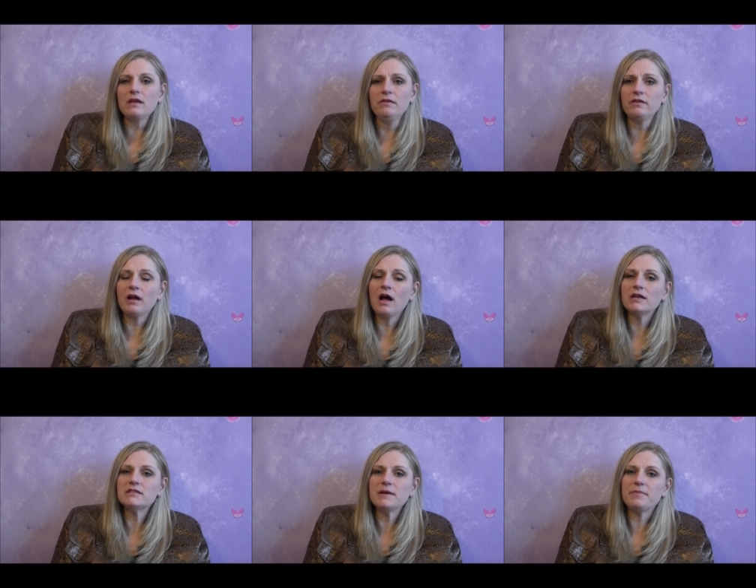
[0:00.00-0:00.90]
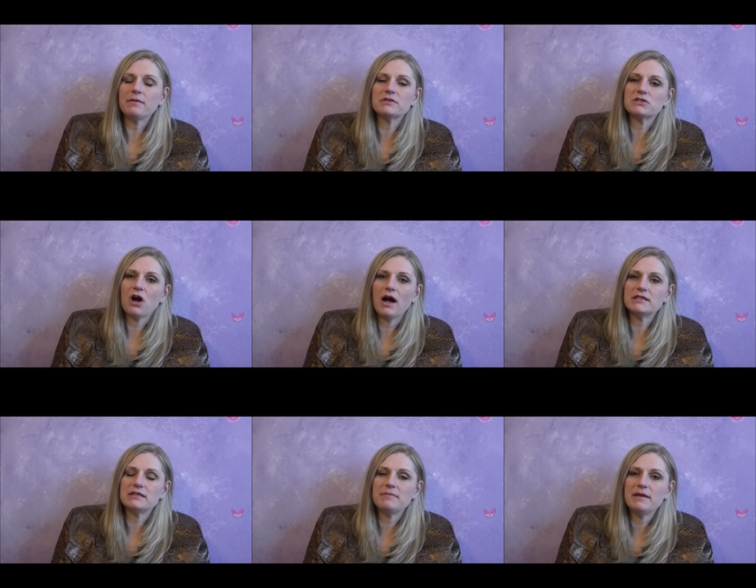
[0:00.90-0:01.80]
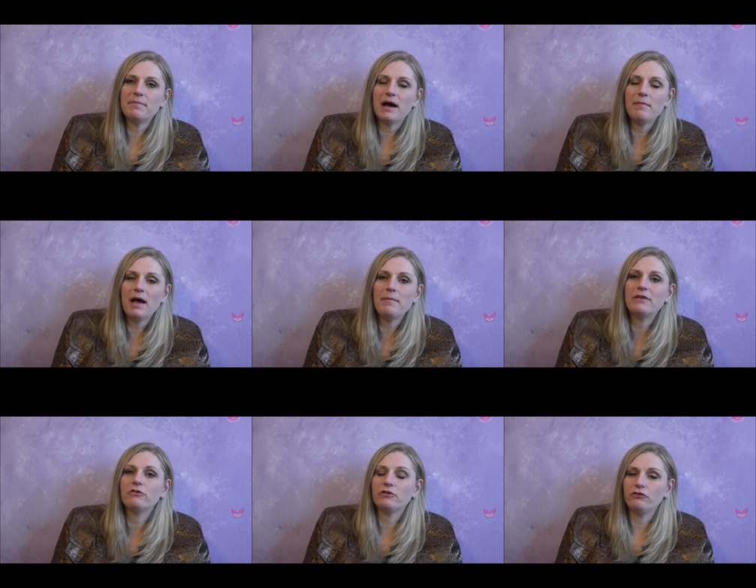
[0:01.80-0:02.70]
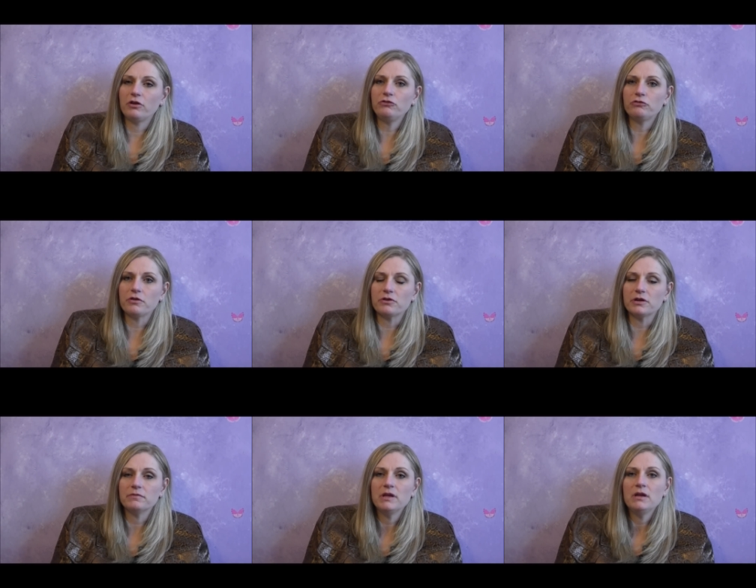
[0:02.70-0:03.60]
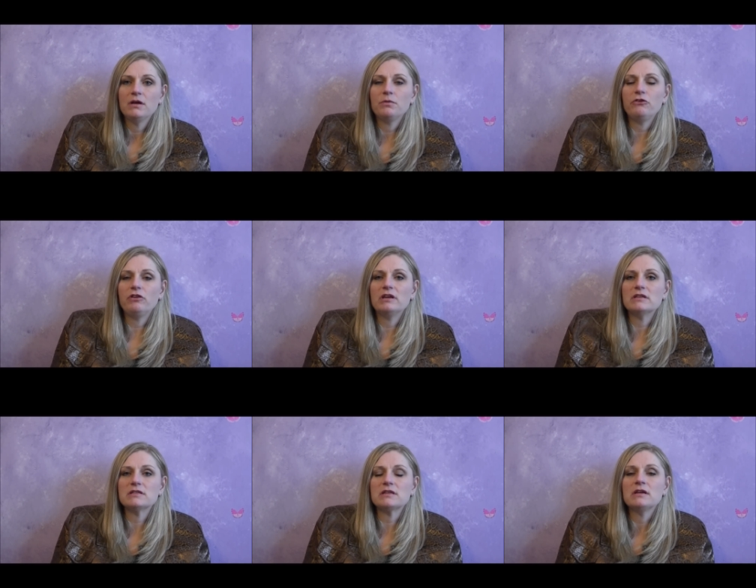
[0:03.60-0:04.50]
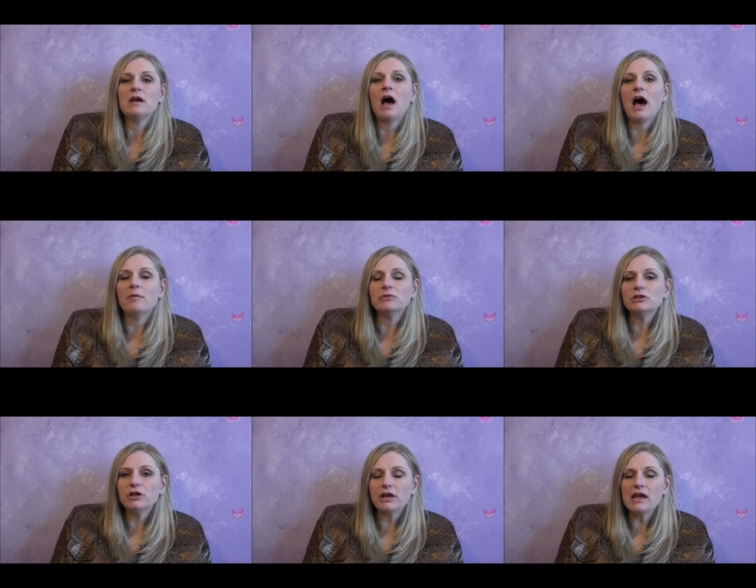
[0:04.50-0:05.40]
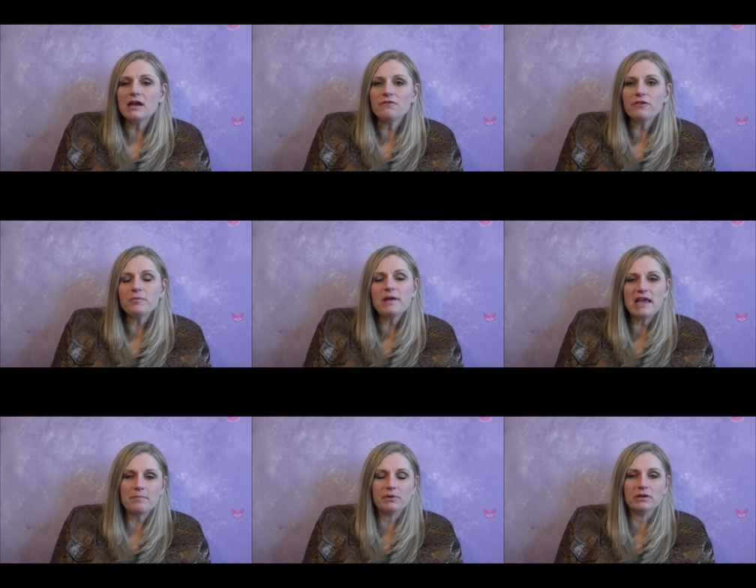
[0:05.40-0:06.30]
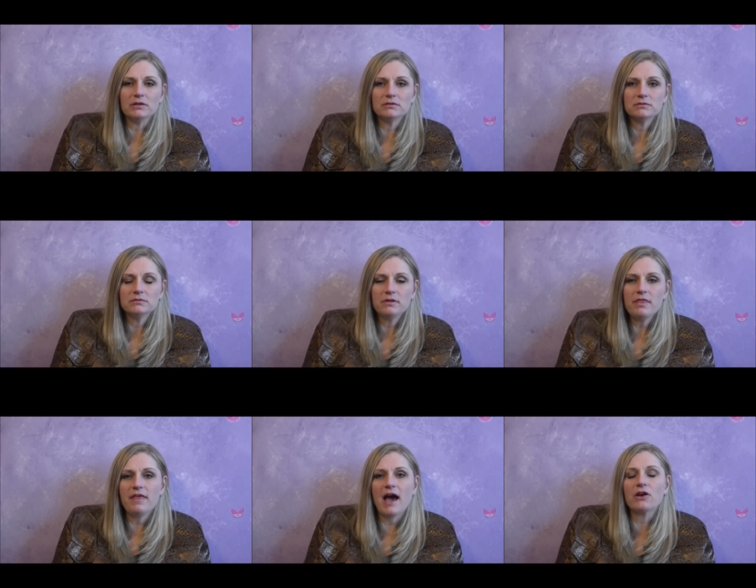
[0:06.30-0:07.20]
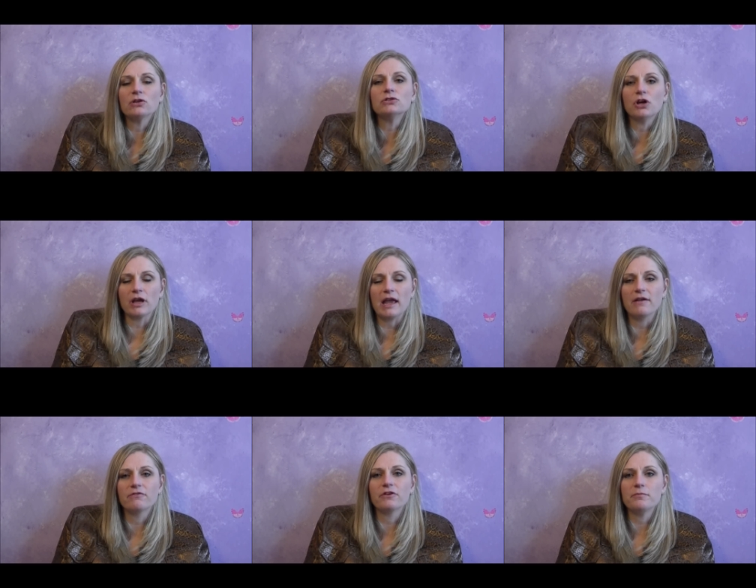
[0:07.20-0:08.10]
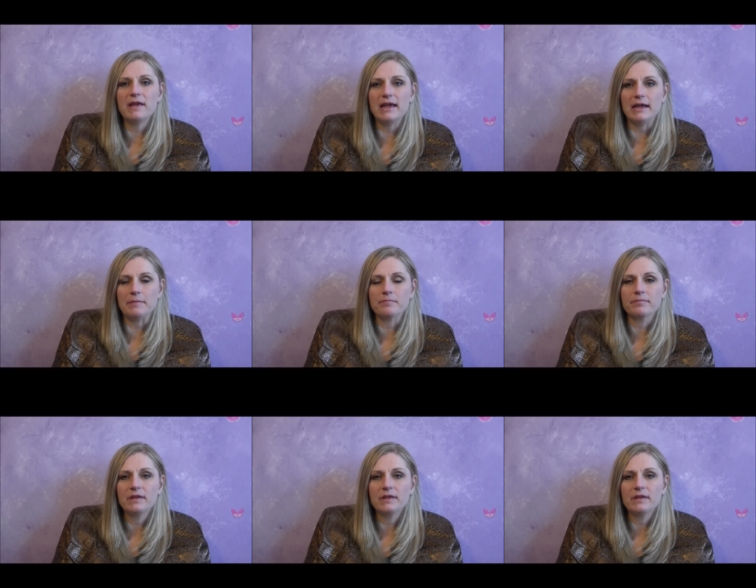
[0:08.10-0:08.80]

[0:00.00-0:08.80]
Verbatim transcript: is the concept that was taught to me by my mentor, Joe Schroeder, which is I'm looking for people that are looking for me.